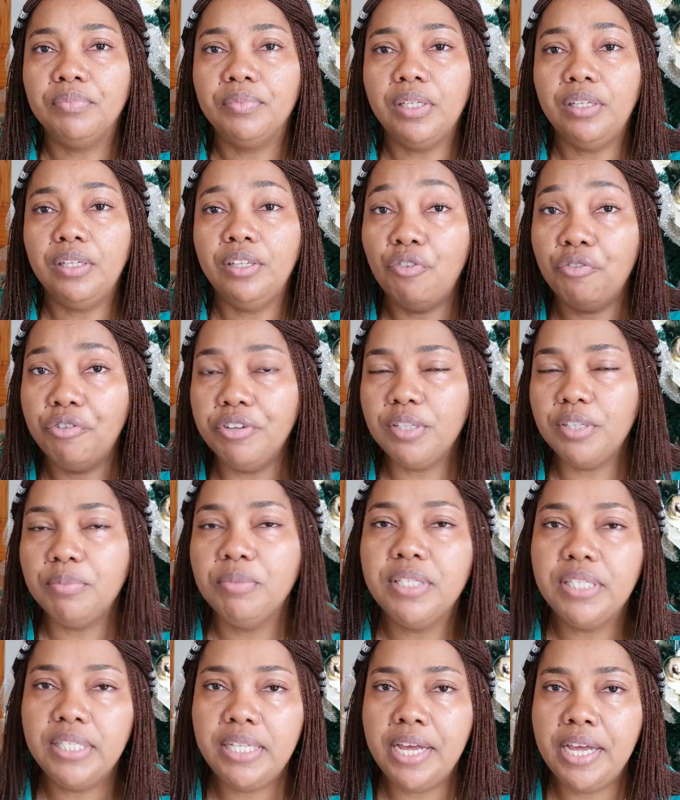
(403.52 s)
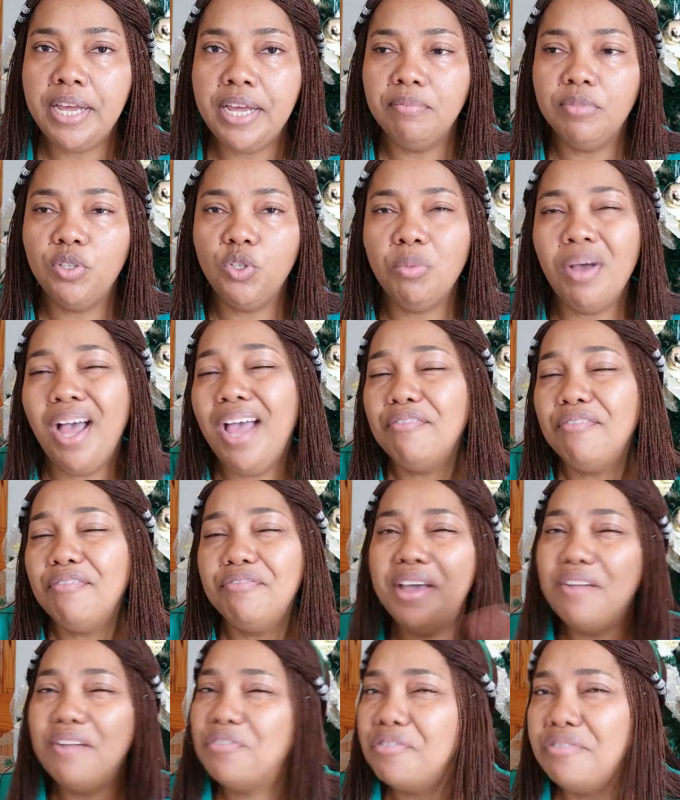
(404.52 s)
Christmas time. So I've
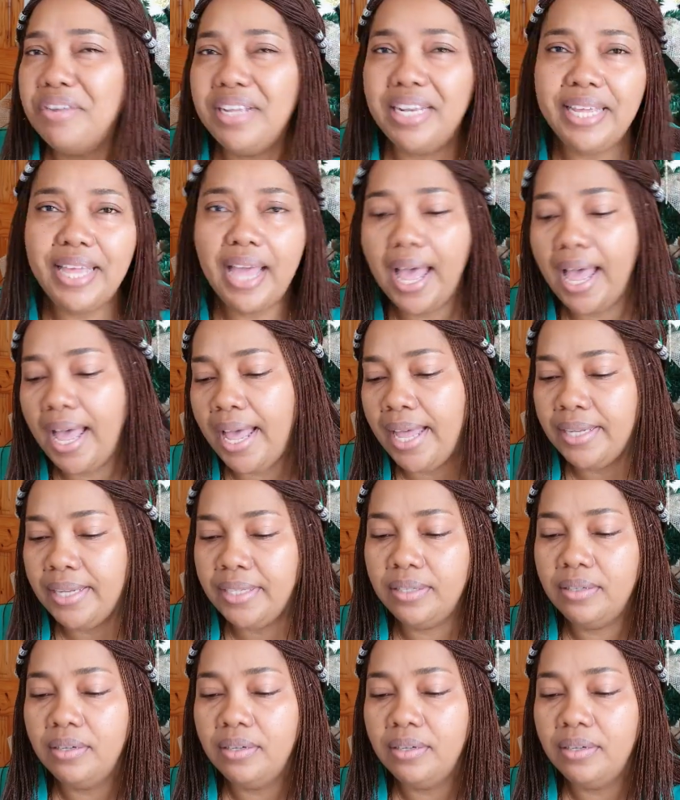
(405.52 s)
never really had